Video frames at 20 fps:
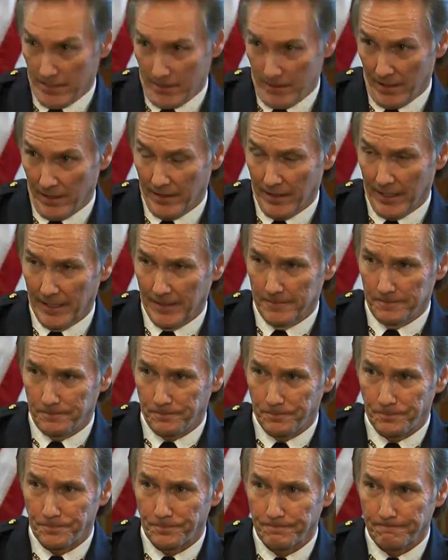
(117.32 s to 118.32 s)
Just seeing that
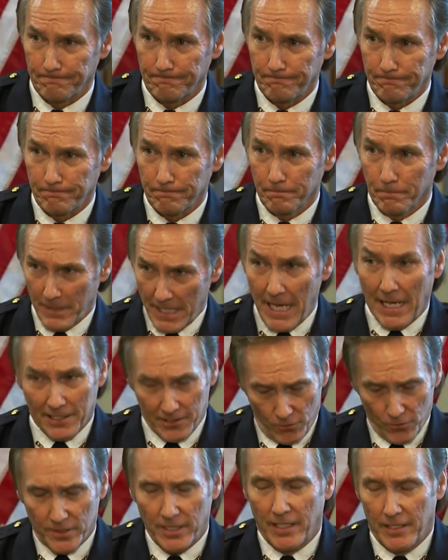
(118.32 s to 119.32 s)
spiking nationwide. Yeah, I
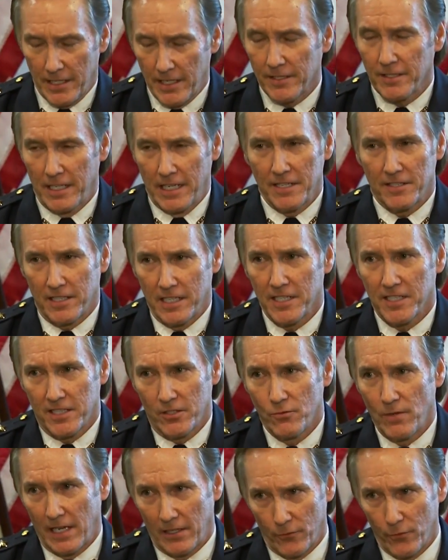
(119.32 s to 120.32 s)
was going to say it, it's it's
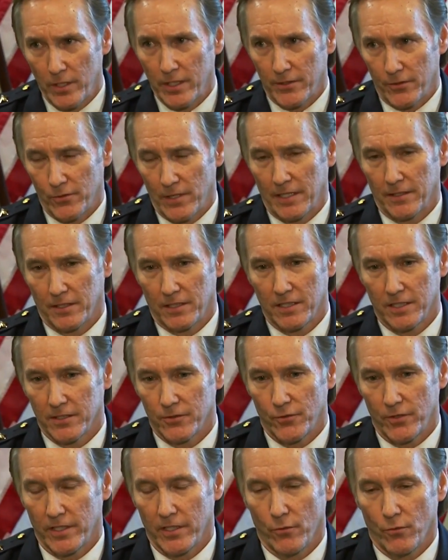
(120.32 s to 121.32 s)
throughout really throughout the
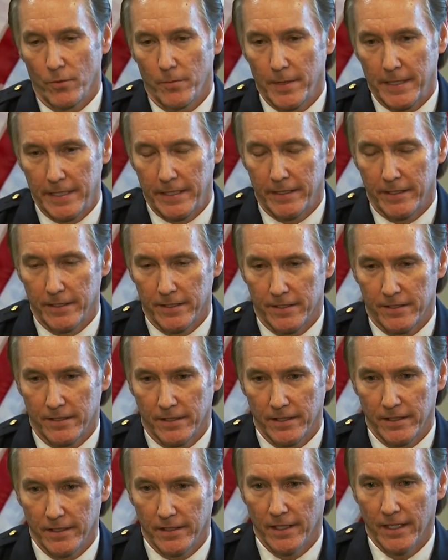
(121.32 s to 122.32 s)
country that we're beginning to
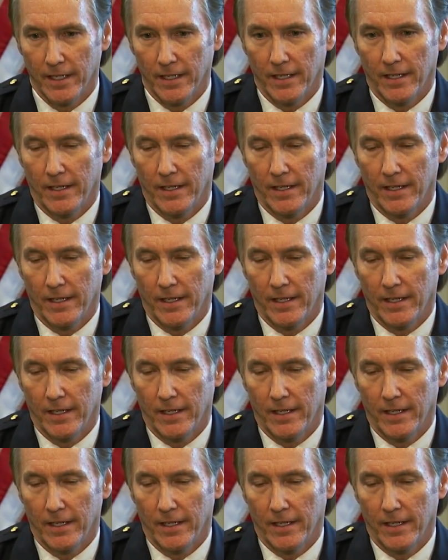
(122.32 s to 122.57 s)
see